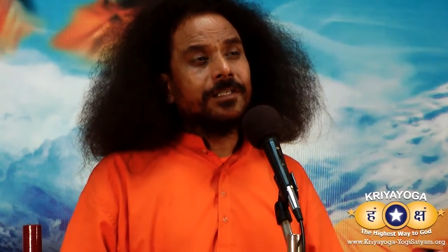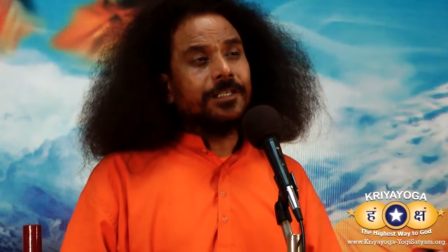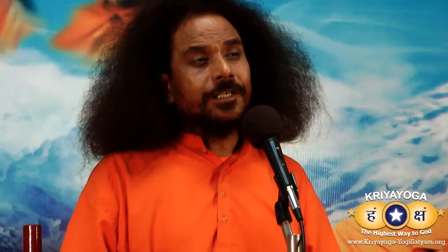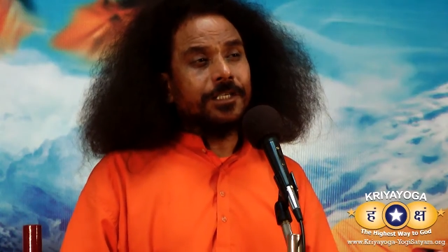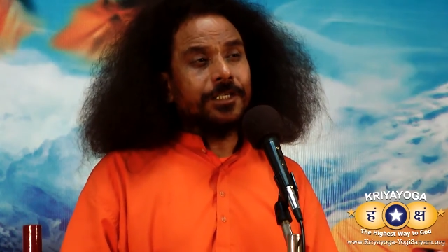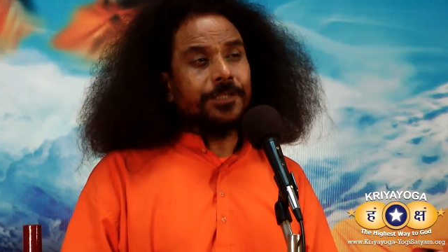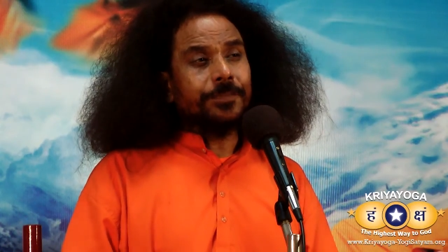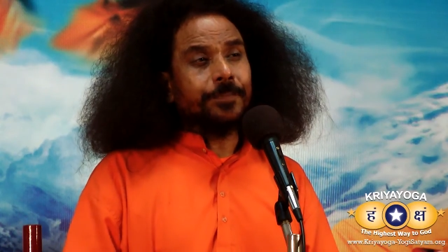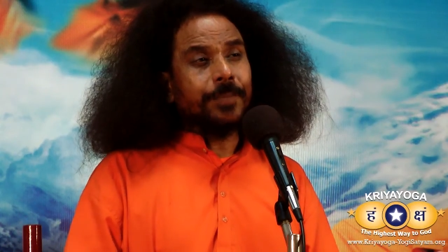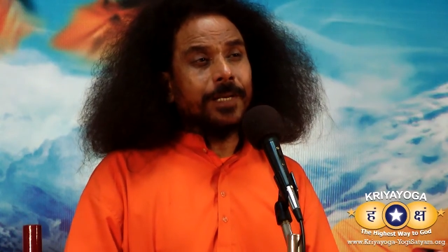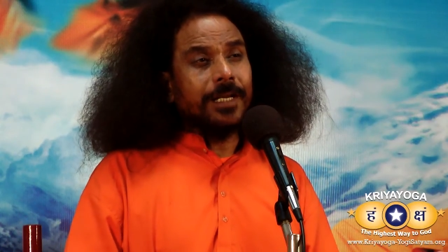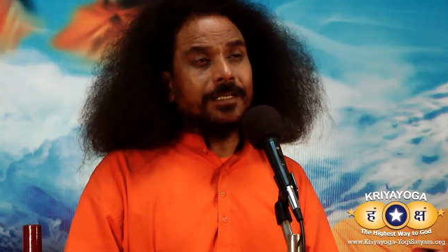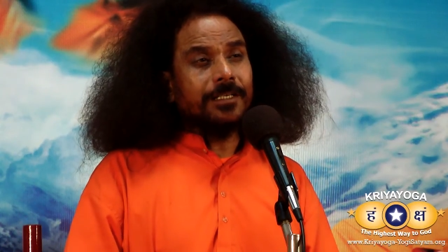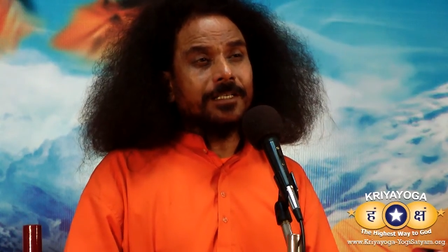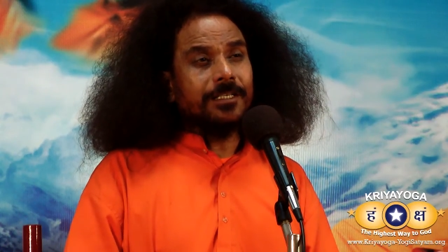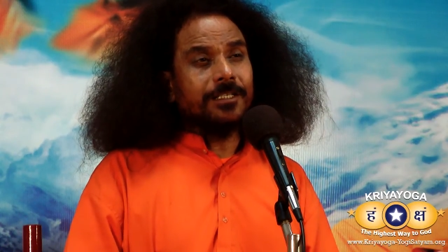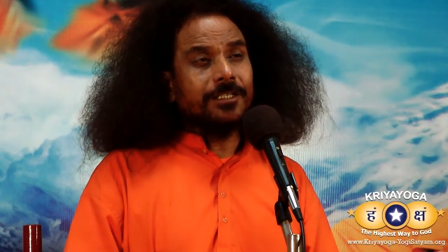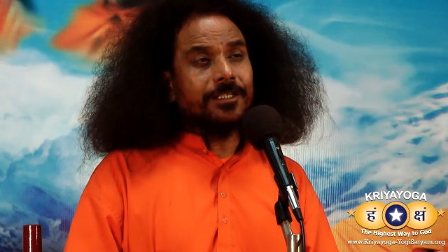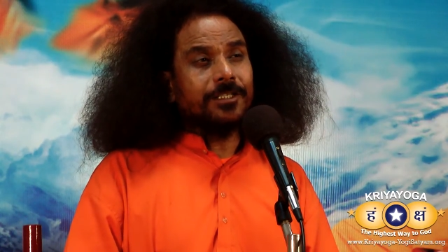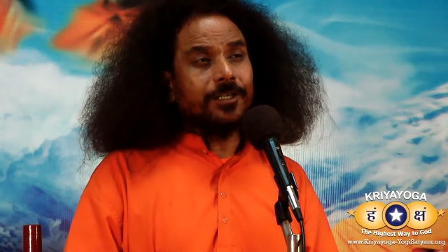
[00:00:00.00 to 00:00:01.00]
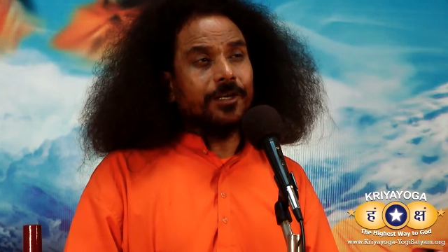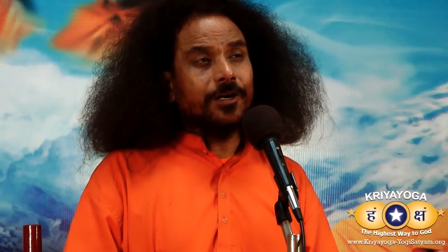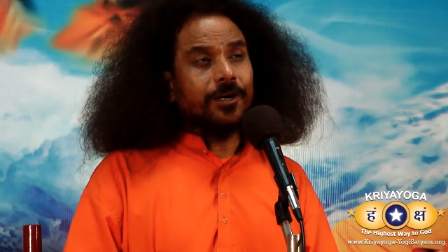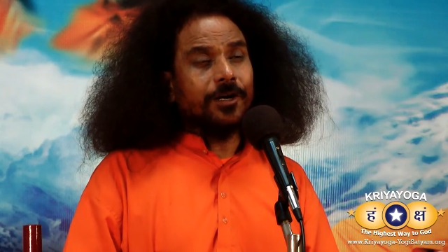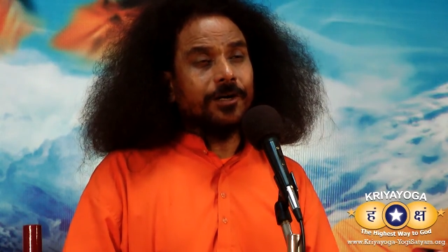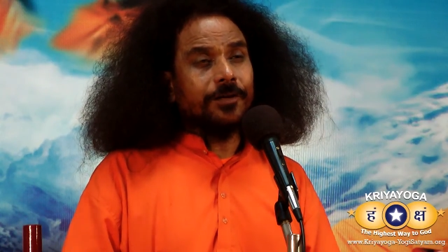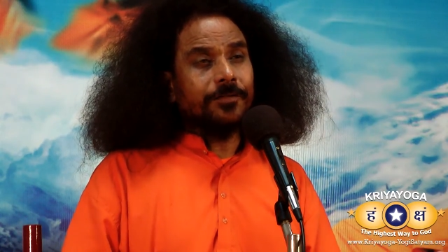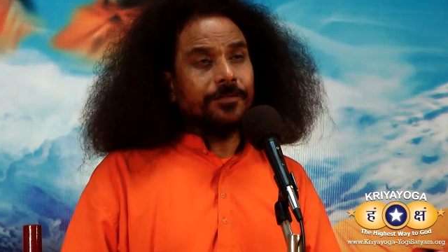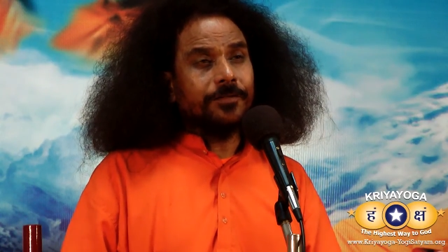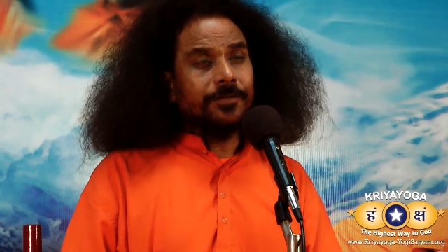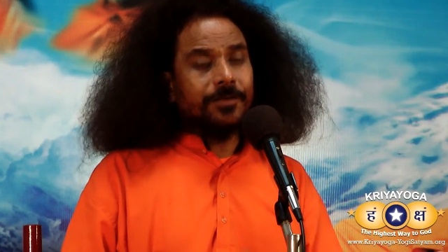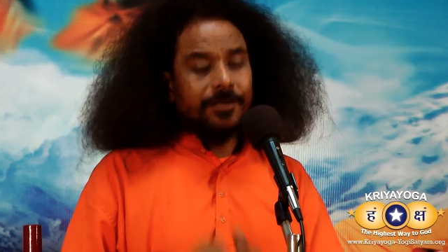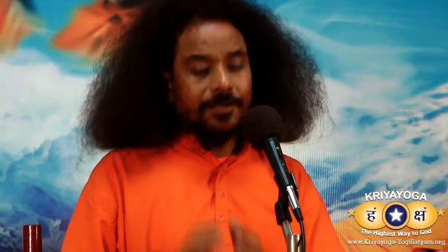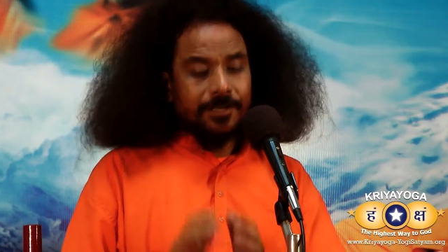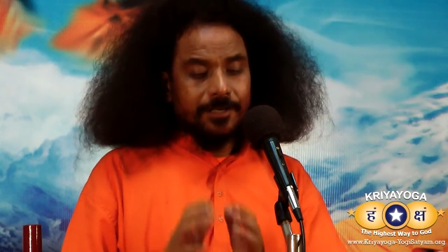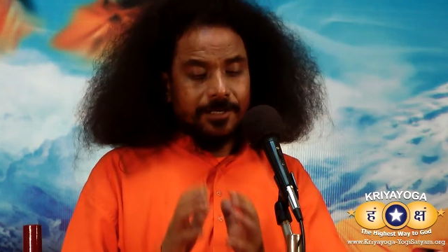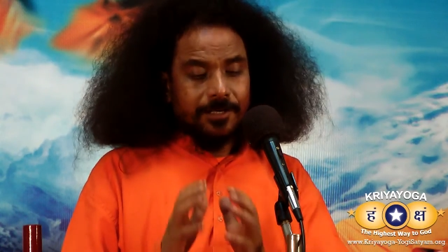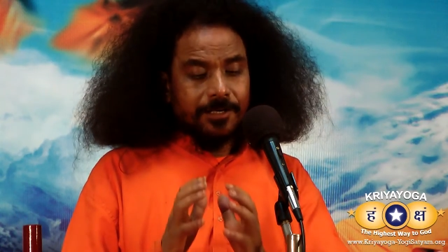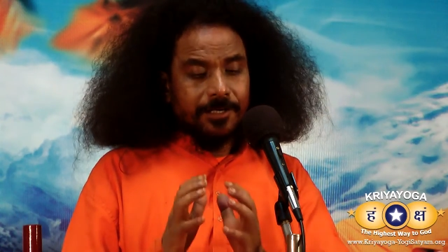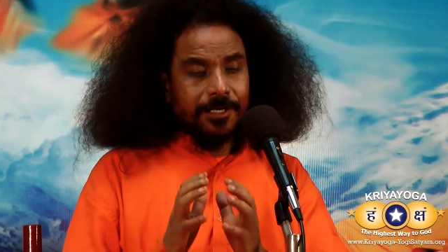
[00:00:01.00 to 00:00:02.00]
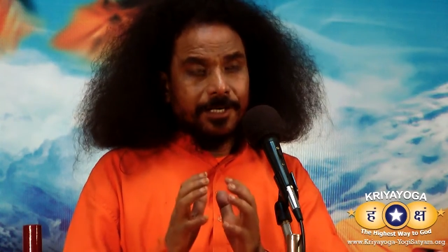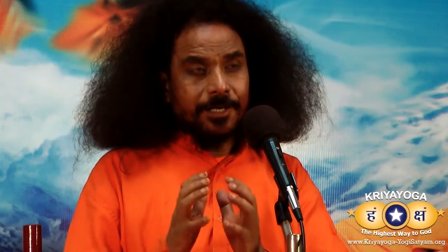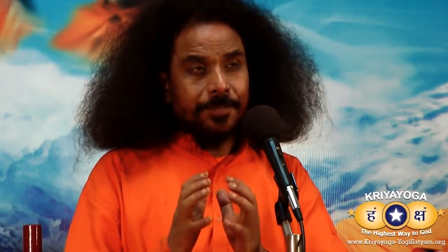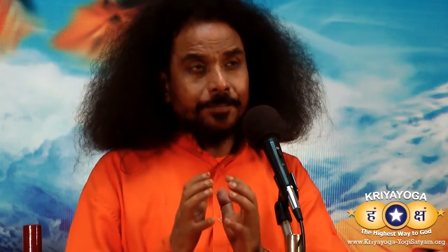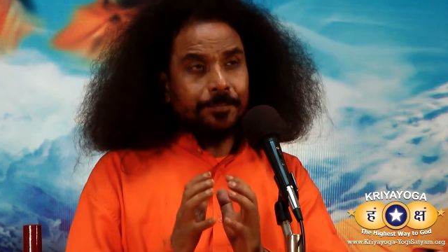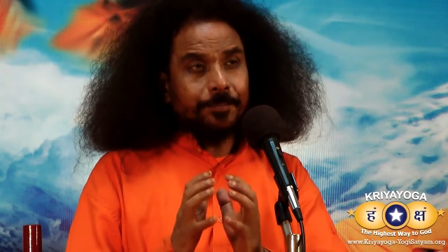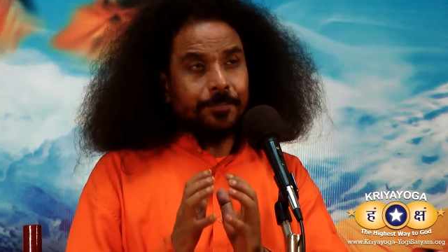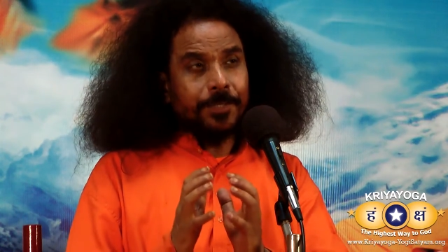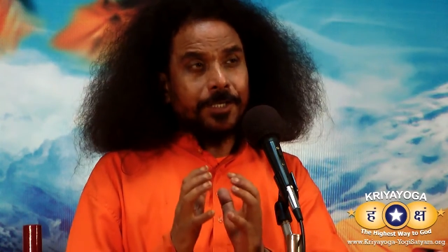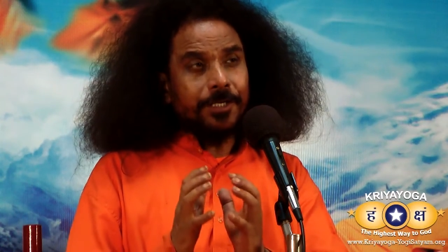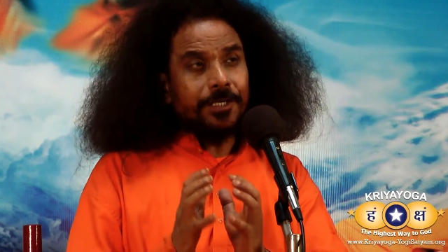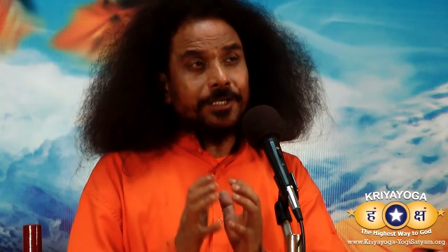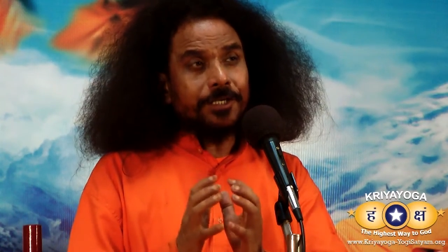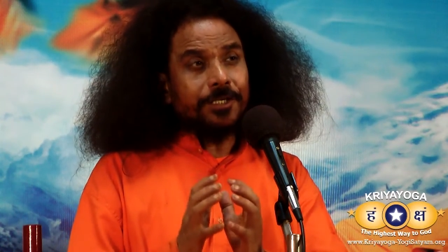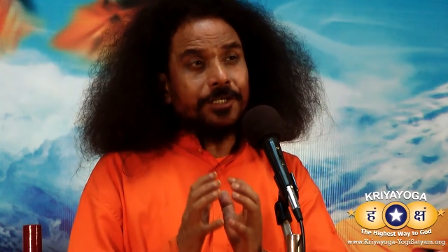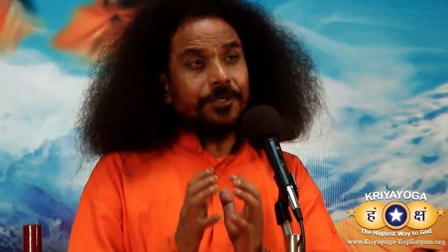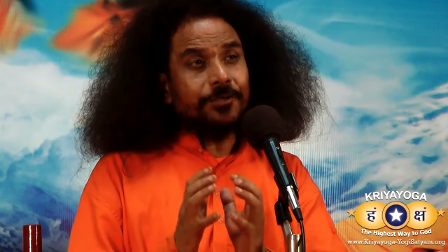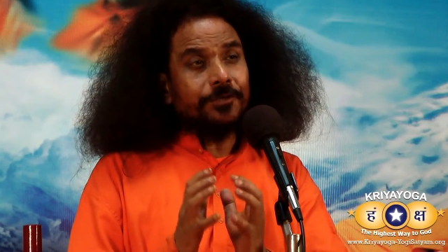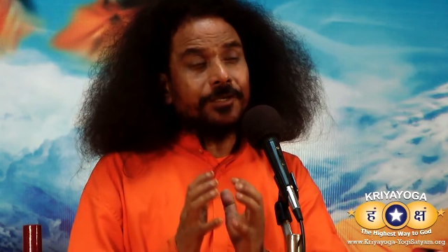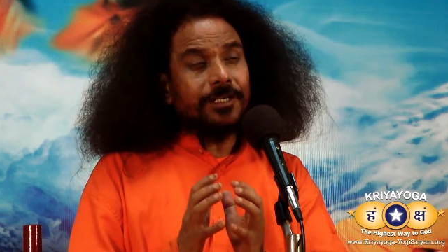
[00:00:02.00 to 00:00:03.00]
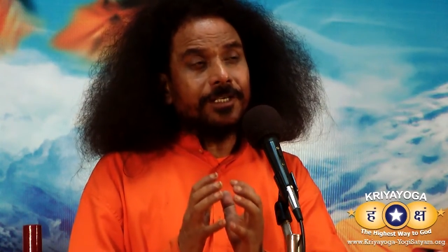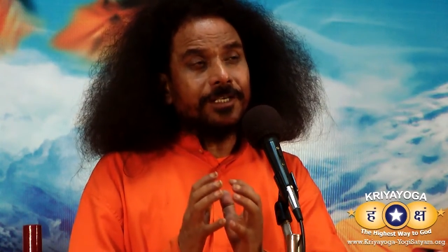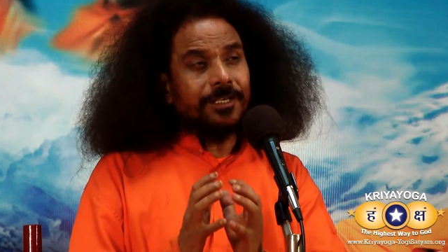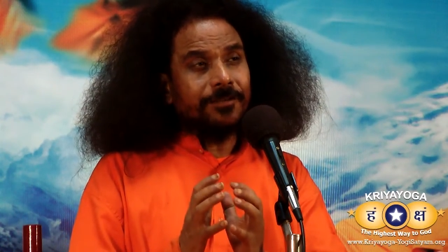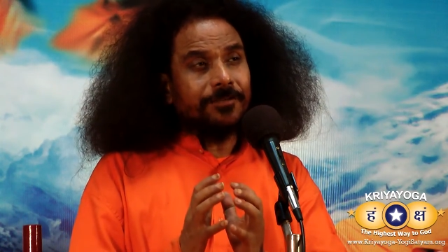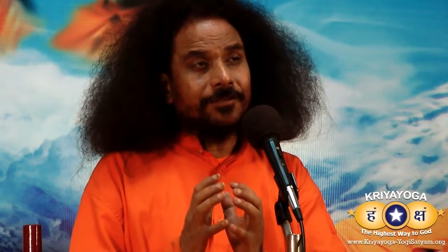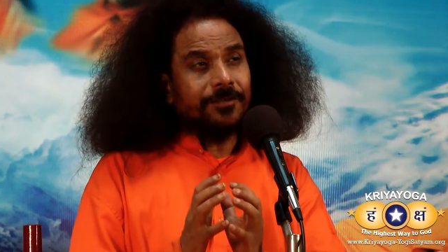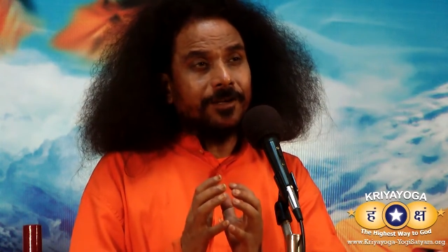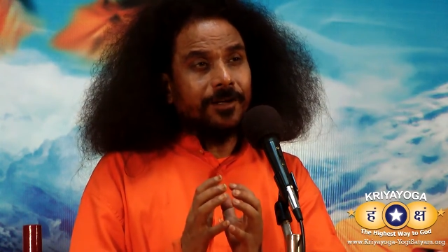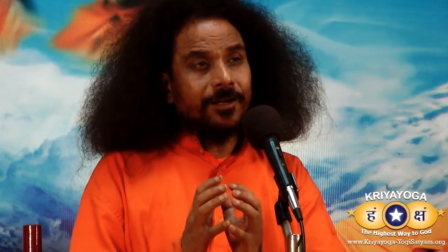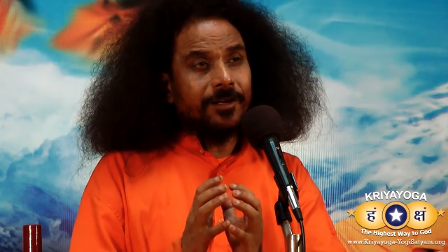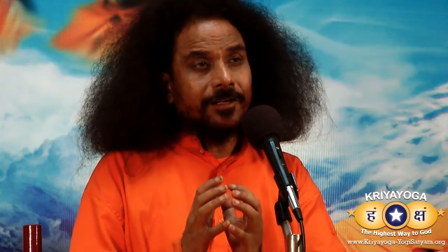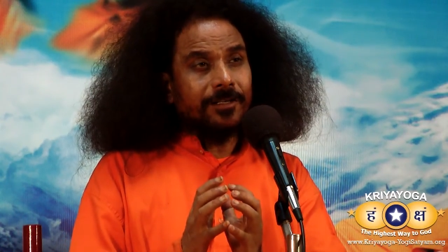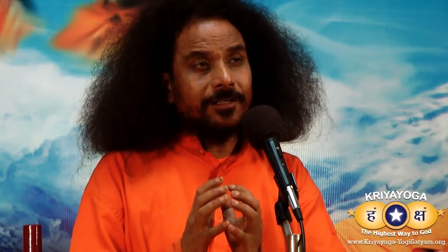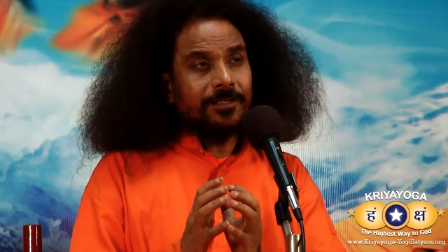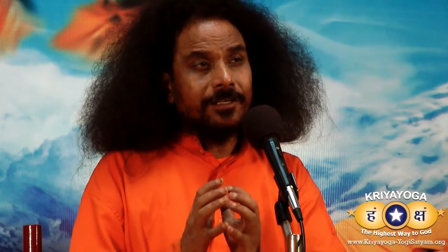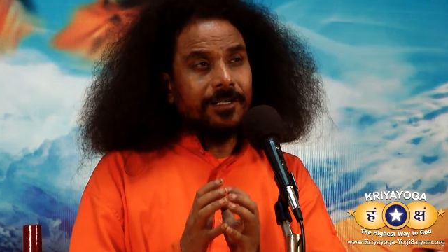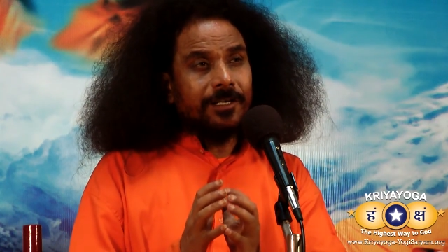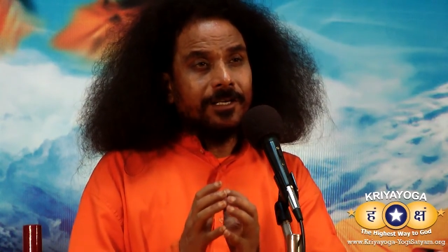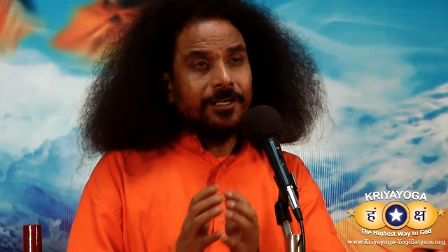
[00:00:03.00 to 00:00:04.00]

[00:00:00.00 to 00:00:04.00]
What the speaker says: is presence of complete unit of knowledge.